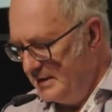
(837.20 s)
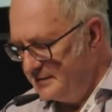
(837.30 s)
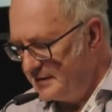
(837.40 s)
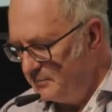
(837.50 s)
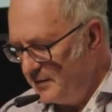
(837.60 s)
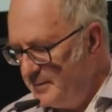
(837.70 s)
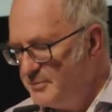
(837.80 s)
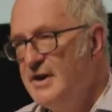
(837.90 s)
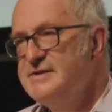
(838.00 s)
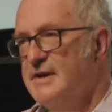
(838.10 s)
So when the
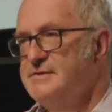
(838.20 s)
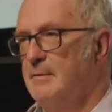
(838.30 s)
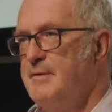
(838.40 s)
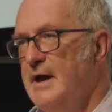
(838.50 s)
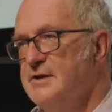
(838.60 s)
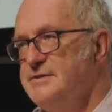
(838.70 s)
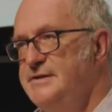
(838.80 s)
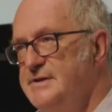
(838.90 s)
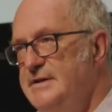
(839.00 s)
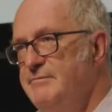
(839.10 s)
price goes up, they actually
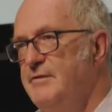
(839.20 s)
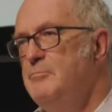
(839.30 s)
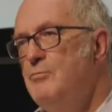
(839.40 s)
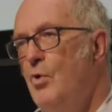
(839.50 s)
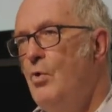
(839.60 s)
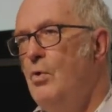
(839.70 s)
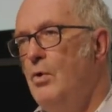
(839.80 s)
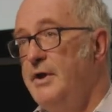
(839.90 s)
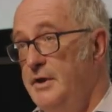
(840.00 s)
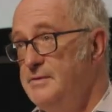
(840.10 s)
deliver
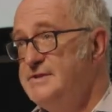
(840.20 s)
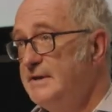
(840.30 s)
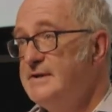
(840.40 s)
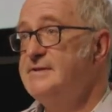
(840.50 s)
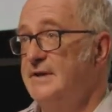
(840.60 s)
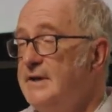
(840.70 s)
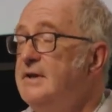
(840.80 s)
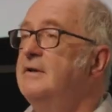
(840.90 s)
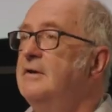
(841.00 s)
more utility